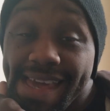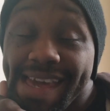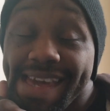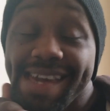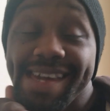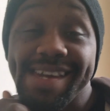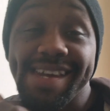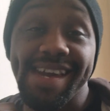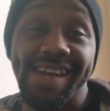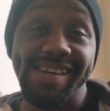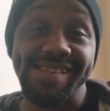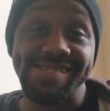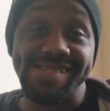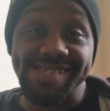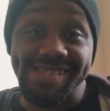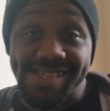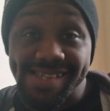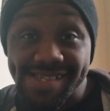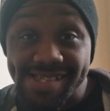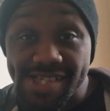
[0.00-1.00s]
Hey
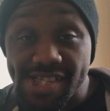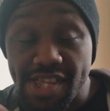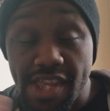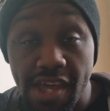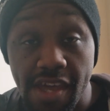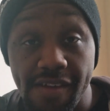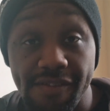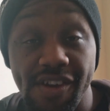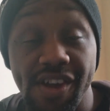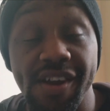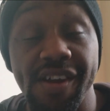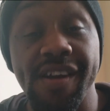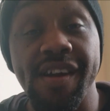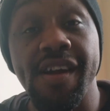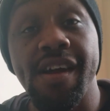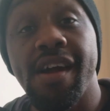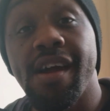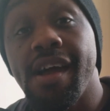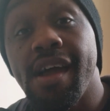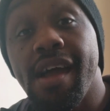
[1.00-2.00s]
guys, it's Dave here.
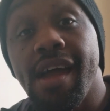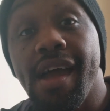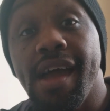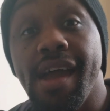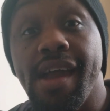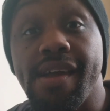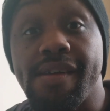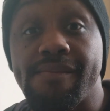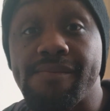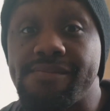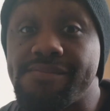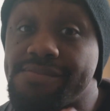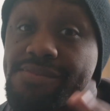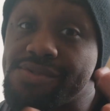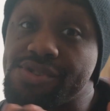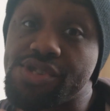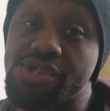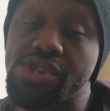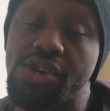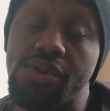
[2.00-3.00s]
Hey,
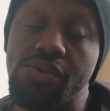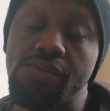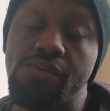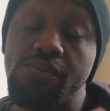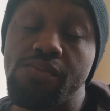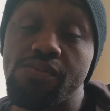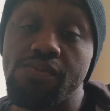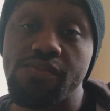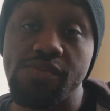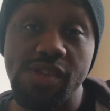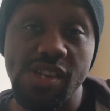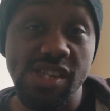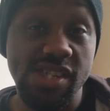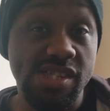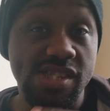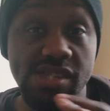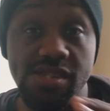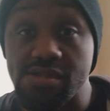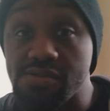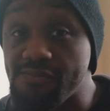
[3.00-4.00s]
so
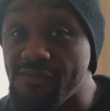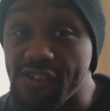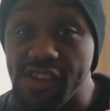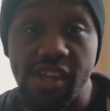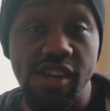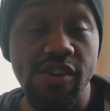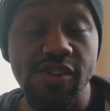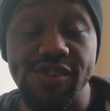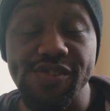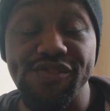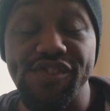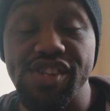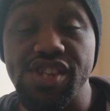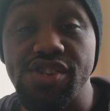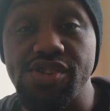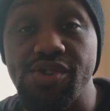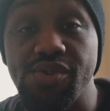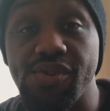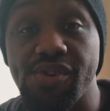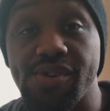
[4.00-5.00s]
this video's for the
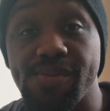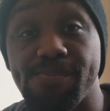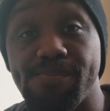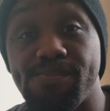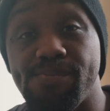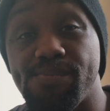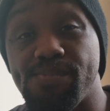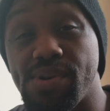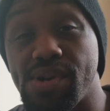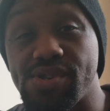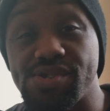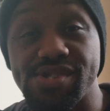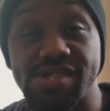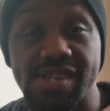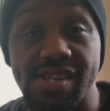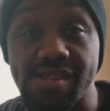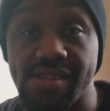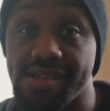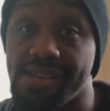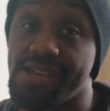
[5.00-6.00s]
newer
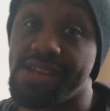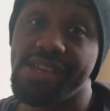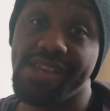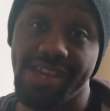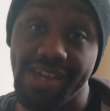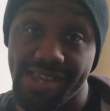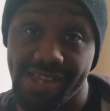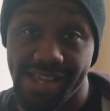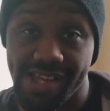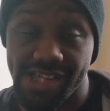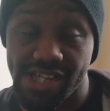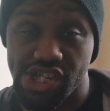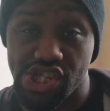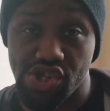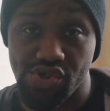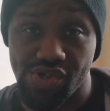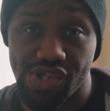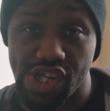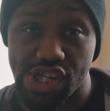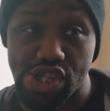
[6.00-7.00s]
person getting into
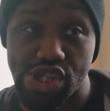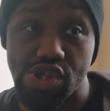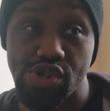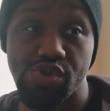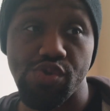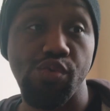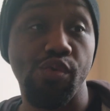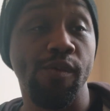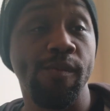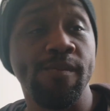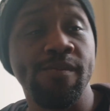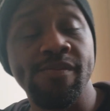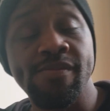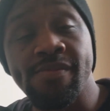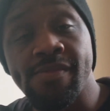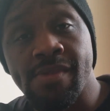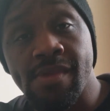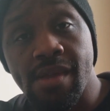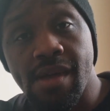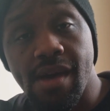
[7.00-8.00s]
jiu-jitsu.
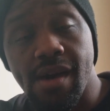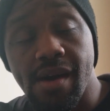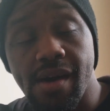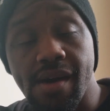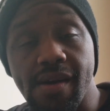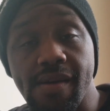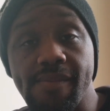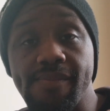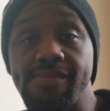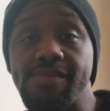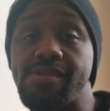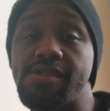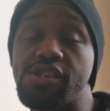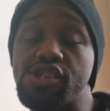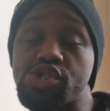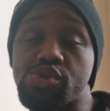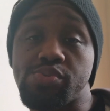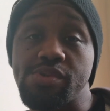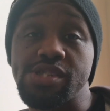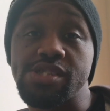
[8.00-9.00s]

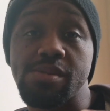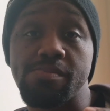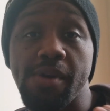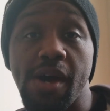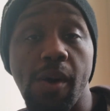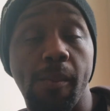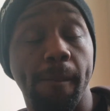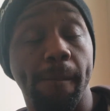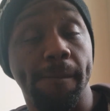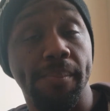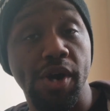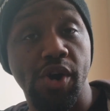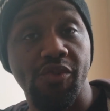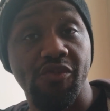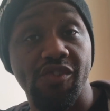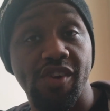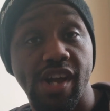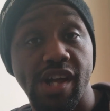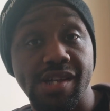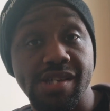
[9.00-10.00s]
This one's about belt
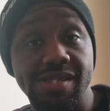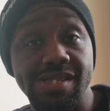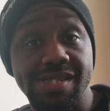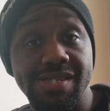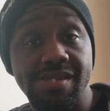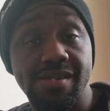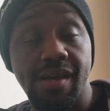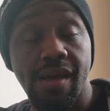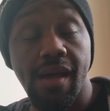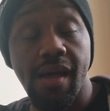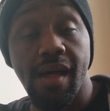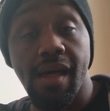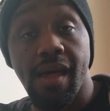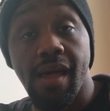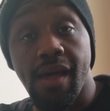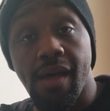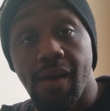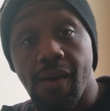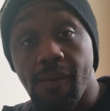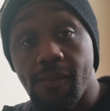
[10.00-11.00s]
ranks.
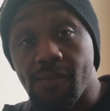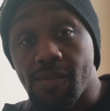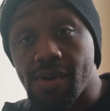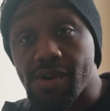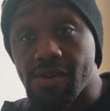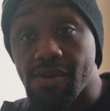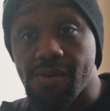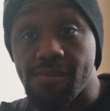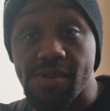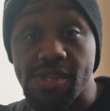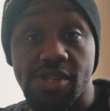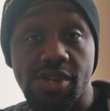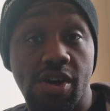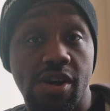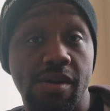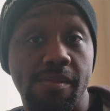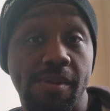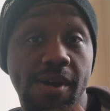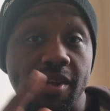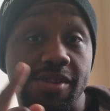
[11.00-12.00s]
We're going to be
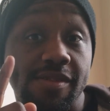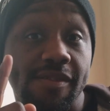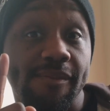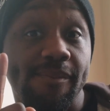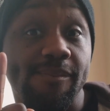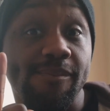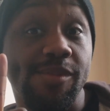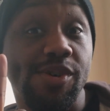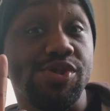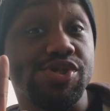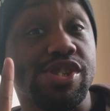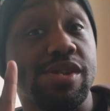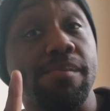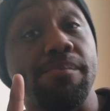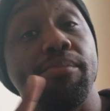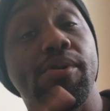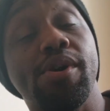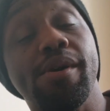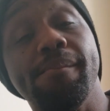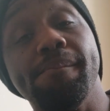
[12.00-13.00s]
talking about the most
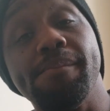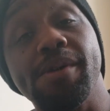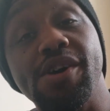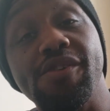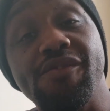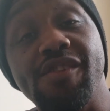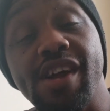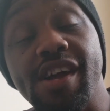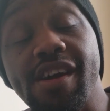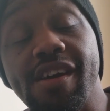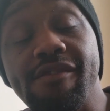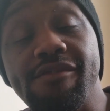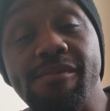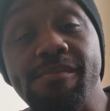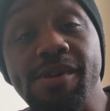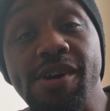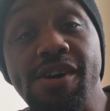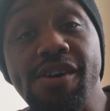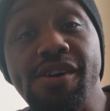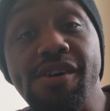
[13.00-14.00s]
important belt rank of
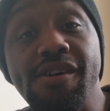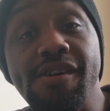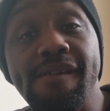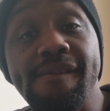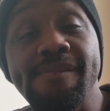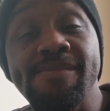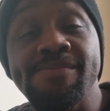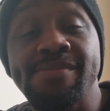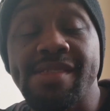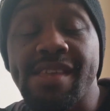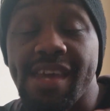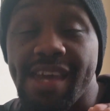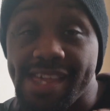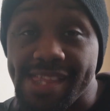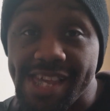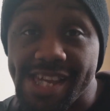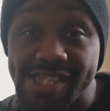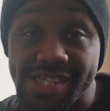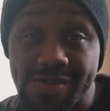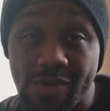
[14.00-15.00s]
them all, and
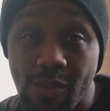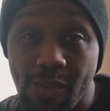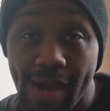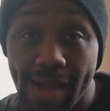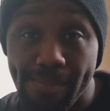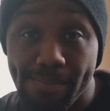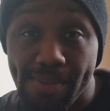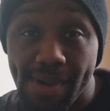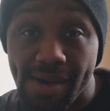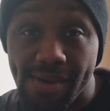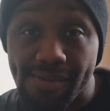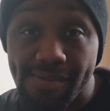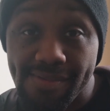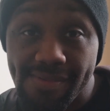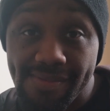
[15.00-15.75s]
that's the white belt.